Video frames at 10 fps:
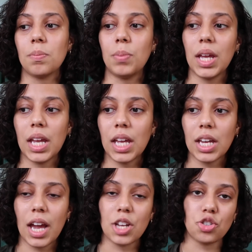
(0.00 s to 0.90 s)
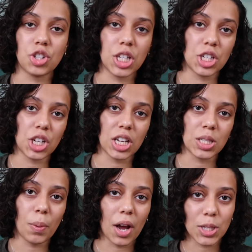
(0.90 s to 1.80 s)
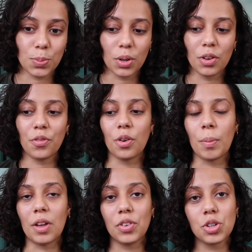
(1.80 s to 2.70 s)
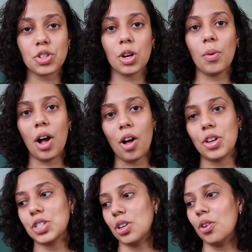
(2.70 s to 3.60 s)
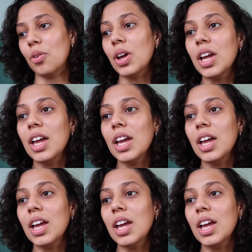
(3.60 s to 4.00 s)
being as strategic as possible for my future while also